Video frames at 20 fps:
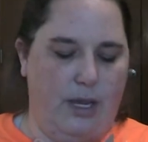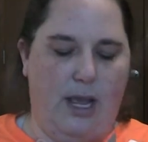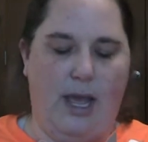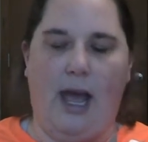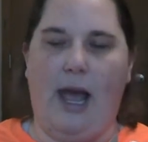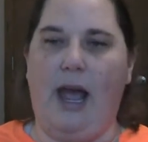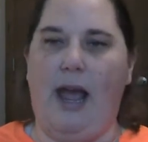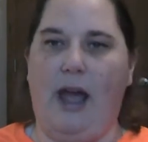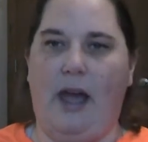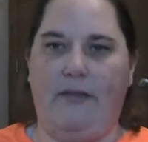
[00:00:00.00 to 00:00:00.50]

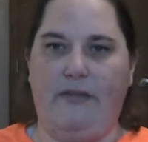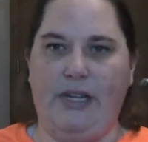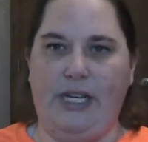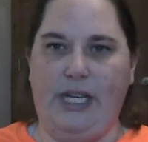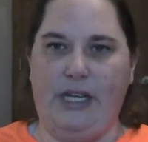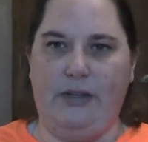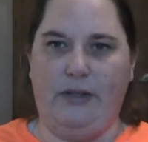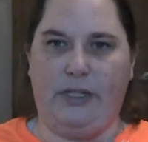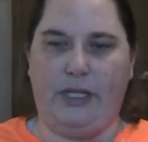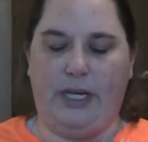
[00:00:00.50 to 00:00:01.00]
I haven't
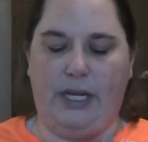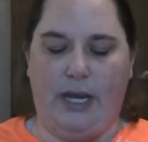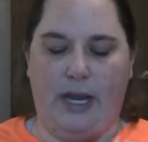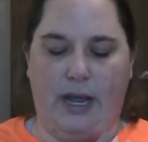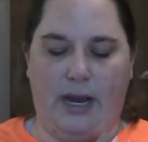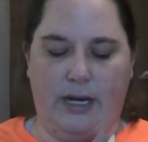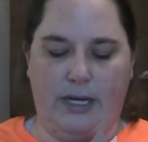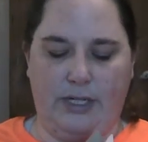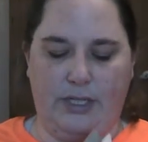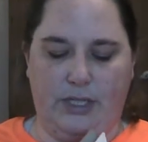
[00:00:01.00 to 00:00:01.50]
used it
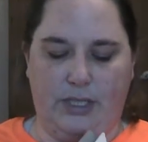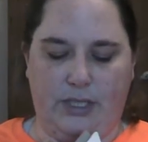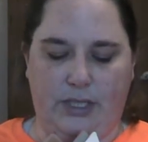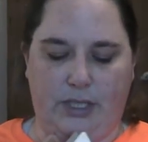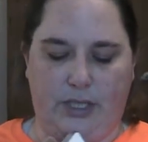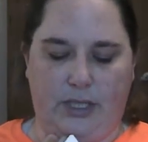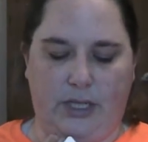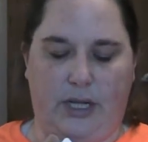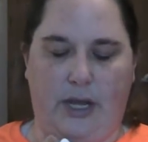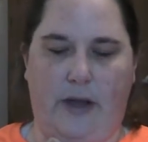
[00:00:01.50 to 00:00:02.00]
yet, I just
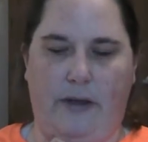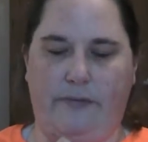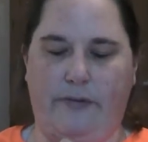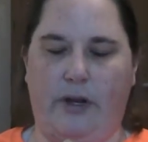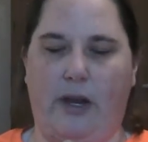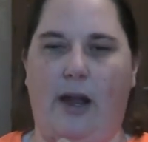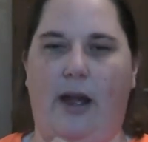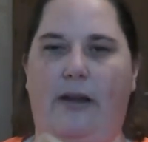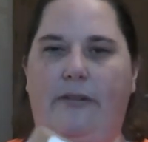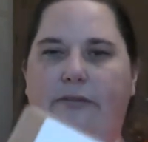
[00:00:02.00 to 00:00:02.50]
took the
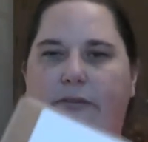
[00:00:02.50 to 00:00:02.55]
cover off